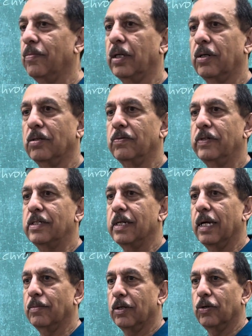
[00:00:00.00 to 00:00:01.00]
because which
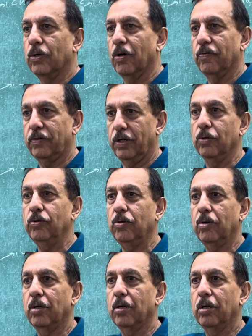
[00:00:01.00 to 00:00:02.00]
neighborhood of Q?